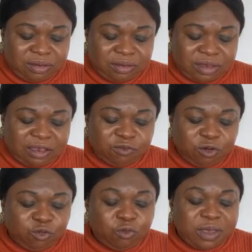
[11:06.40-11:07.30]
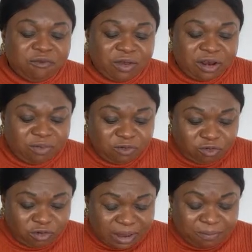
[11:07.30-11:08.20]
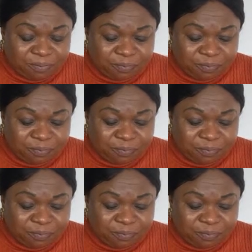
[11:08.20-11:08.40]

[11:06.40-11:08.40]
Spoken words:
That's what will be available to them.